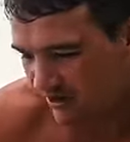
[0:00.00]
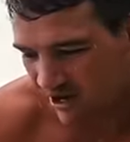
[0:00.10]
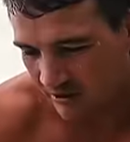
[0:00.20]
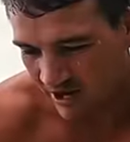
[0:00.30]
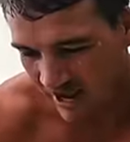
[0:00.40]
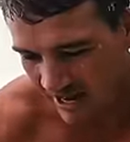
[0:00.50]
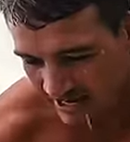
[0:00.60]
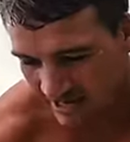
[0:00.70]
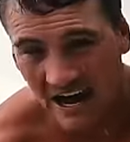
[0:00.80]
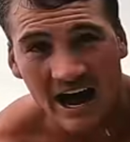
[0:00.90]
we don't want
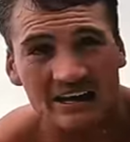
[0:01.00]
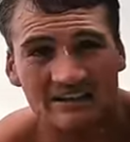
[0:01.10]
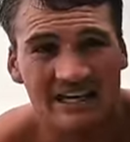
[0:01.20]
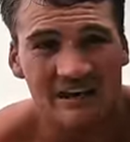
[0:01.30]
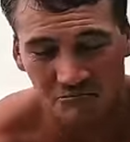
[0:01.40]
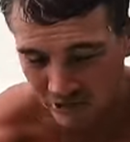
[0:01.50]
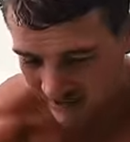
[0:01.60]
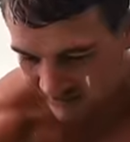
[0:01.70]
any of that and getting rid of